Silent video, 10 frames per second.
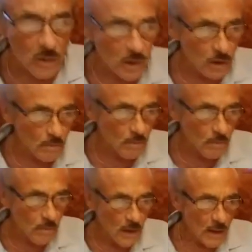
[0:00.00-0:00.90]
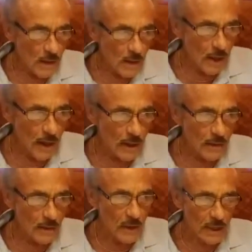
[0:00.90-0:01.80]
And
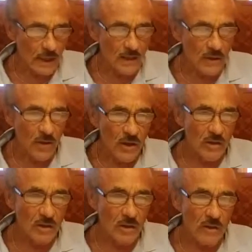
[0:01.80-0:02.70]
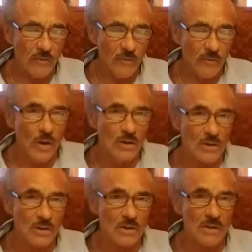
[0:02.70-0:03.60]
I'd like to thank you a lot for watching
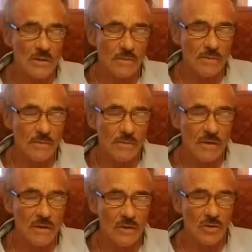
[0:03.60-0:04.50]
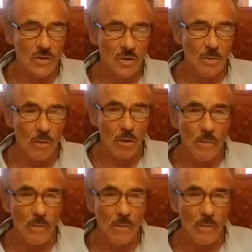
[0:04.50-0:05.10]
this short blurb.